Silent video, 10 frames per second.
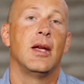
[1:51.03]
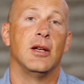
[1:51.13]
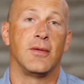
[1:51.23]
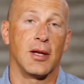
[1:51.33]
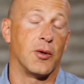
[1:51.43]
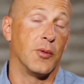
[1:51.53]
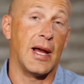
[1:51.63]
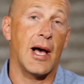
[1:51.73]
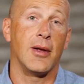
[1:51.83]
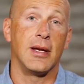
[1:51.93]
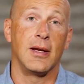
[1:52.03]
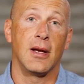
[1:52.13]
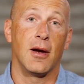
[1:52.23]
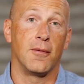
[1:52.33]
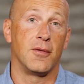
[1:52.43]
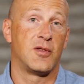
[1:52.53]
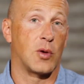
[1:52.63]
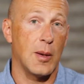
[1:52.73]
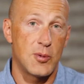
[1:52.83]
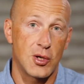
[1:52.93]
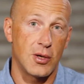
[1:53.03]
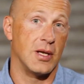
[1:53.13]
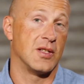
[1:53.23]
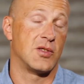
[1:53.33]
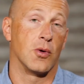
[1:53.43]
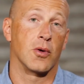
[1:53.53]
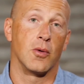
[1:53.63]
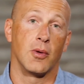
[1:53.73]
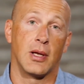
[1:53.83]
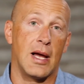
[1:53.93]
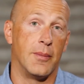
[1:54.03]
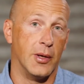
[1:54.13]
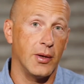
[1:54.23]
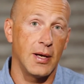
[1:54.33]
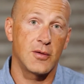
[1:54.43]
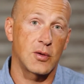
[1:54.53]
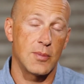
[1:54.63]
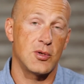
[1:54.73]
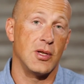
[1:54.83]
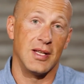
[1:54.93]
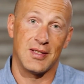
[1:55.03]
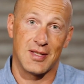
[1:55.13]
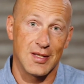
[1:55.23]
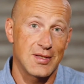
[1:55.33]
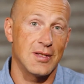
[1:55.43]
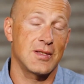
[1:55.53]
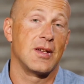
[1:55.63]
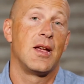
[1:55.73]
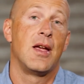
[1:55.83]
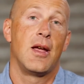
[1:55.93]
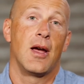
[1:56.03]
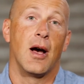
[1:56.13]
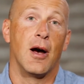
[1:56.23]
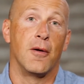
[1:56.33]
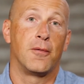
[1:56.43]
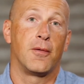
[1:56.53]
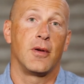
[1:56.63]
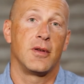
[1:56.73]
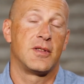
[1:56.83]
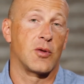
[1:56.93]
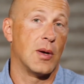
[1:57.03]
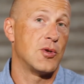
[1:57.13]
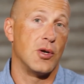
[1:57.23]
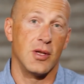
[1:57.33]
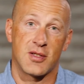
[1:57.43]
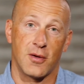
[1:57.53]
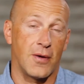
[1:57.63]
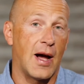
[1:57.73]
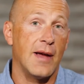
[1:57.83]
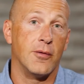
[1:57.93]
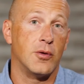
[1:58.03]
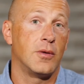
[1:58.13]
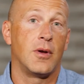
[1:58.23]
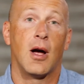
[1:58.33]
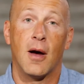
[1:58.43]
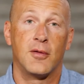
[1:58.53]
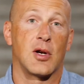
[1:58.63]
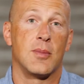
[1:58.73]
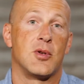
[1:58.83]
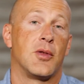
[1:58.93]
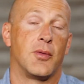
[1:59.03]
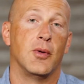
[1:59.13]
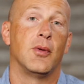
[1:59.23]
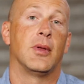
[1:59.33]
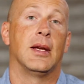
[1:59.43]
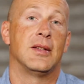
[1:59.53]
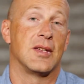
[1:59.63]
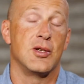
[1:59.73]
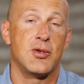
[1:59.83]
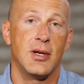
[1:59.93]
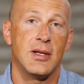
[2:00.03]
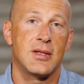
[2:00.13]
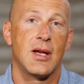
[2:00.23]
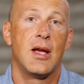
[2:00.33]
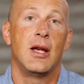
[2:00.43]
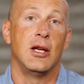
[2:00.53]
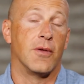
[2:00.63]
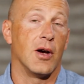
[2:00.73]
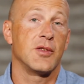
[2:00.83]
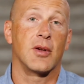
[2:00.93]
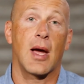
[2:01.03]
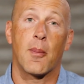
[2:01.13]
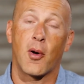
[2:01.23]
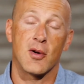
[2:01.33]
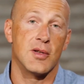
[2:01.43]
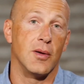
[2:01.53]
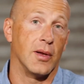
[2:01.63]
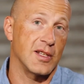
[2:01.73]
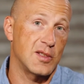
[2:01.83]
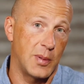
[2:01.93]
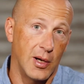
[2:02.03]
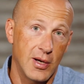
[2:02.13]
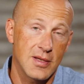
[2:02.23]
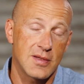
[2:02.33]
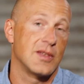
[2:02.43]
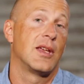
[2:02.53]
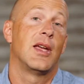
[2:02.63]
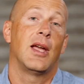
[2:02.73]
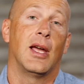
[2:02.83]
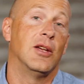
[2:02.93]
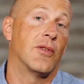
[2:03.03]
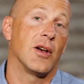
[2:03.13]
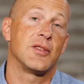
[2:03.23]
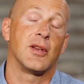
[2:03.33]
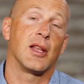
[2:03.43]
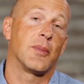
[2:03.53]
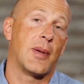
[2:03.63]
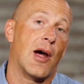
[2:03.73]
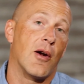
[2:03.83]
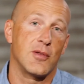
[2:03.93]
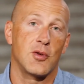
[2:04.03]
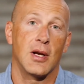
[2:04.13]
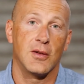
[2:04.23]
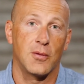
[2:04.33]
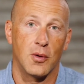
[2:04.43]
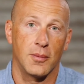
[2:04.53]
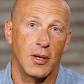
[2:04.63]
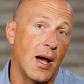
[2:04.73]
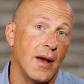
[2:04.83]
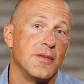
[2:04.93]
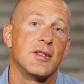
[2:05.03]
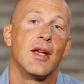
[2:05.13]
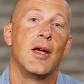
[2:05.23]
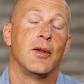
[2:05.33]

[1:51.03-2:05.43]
You've got the reality of Scripture, the historical reliability of Scripture, the existence of Scripture and the survival of Scripture through the centuries. You've also got personal experience, and you've also got the power of transformed lives.